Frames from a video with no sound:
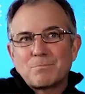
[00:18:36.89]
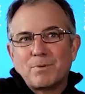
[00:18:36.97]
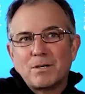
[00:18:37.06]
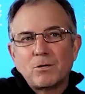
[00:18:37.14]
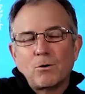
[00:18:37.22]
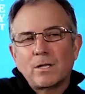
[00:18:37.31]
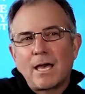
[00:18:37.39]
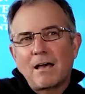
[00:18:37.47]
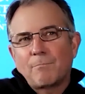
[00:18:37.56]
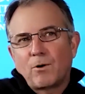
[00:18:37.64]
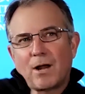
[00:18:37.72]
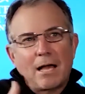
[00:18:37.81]
but you only
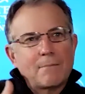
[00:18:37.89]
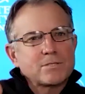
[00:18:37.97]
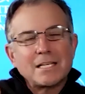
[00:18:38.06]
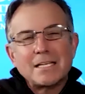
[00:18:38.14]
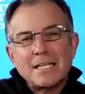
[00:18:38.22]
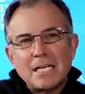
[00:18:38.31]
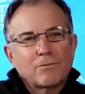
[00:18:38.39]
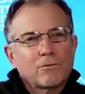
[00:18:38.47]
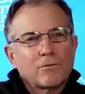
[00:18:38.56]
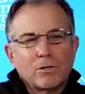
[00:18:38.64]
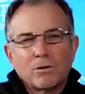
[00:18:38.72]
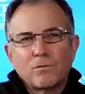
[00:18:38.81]
have perhaps the need for
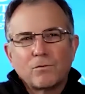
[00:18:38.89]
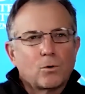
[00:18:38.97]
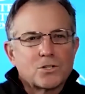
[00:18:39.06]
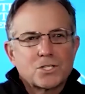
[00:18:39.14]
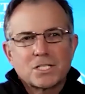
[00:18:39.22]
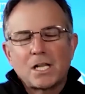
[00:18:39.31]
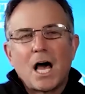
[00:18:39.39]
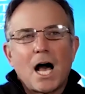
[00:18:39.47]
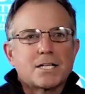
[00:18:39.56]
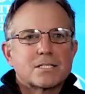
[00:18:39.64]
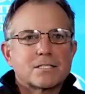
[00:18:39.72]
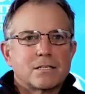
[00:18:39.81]
3 or 4
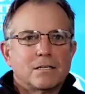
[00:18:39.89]
slots.